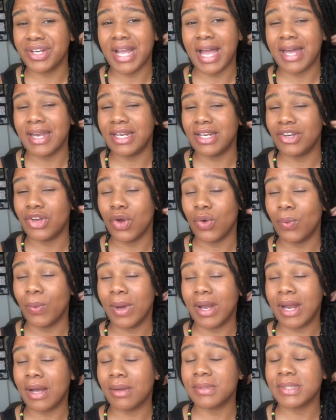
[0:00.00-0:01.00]
I didn't know
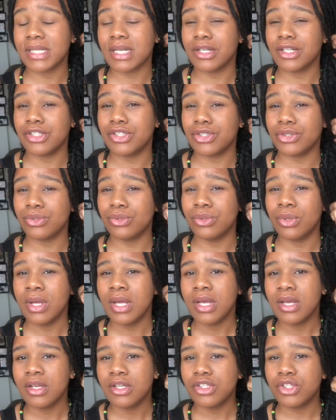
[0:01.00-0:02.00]
what I was gonna do
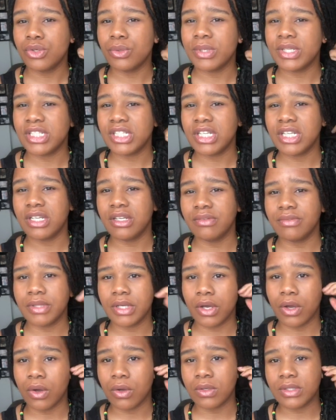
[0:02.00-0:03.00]
to achieve the
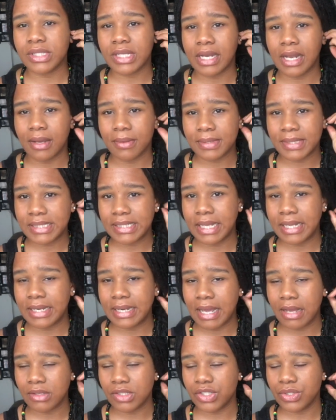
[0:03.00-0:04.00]
goals that I was setting
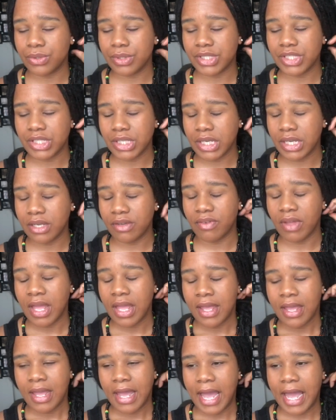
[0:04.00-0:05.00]
out to achieve.
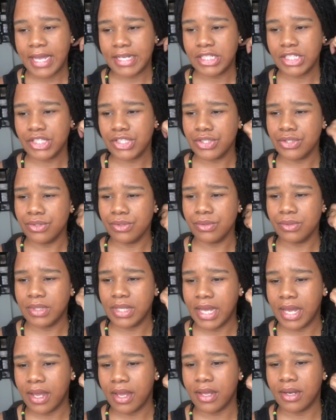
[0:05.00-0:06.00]
I just knew
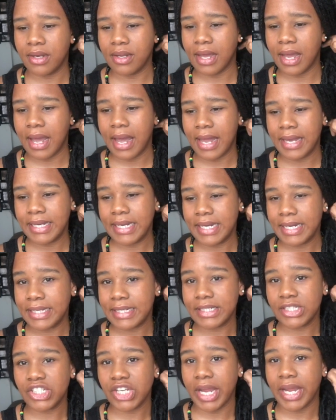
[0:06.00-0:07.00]
that I needed
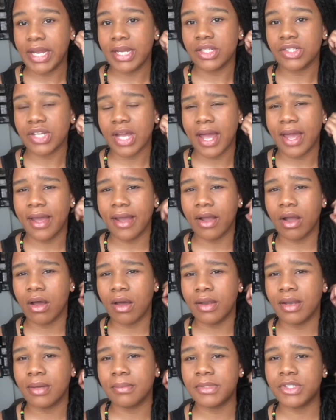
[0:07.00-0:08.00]
a change. I had
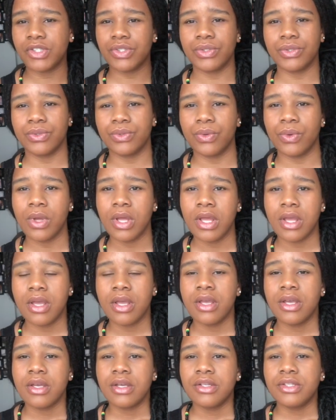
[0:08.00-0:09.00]
gone up to
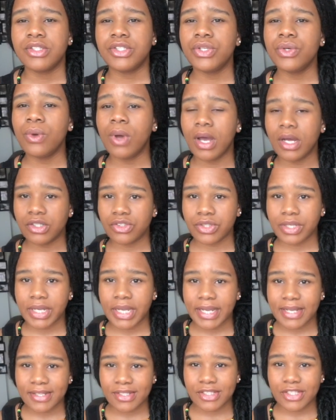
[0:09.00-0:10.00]

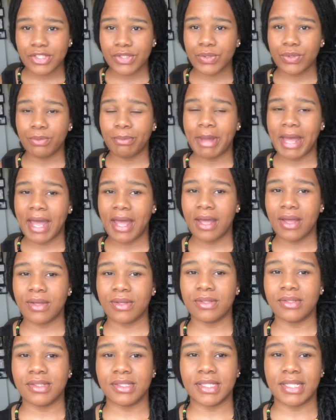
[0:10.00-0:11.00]
202
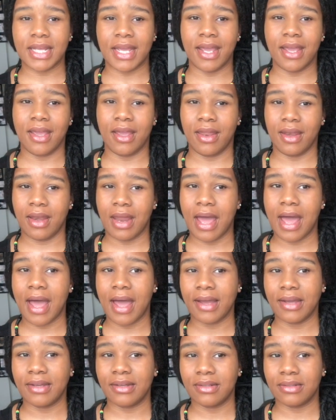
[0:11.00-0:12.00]
pounds and
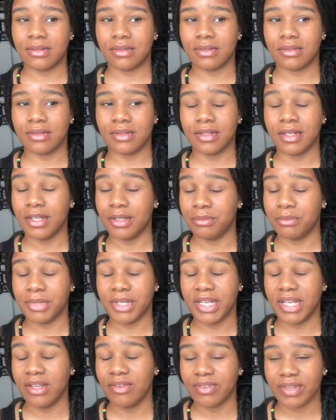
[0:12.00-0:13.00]
I couldn't
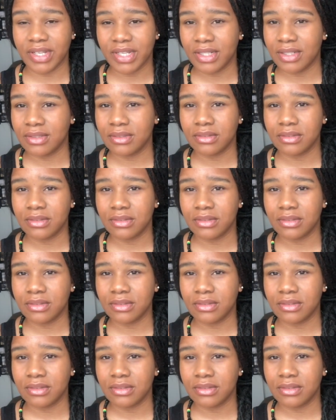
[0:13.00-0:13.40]
believe it.